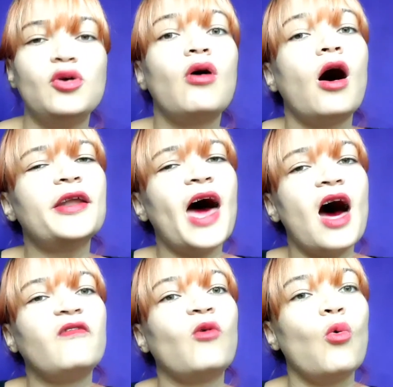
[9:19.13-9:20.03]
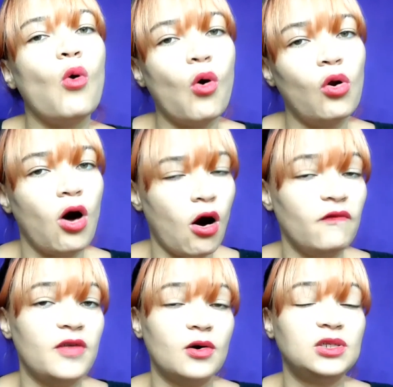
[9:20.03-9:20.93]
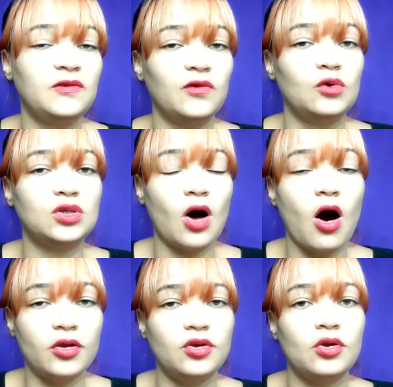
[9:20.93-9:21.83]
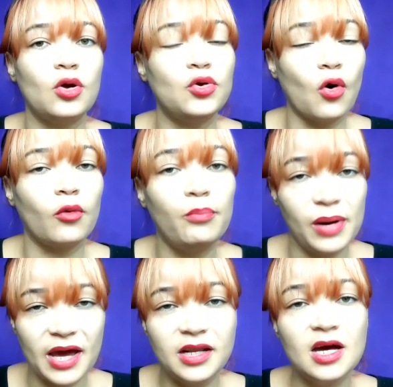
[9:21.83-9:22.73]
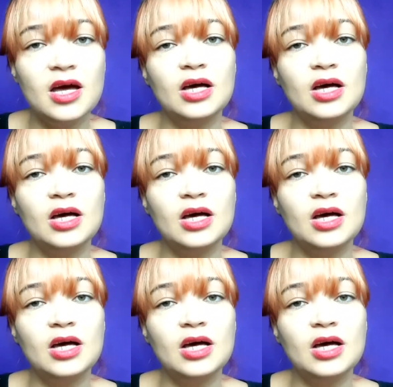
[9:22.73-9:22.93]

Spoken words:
You can't have all of those foods on your plate.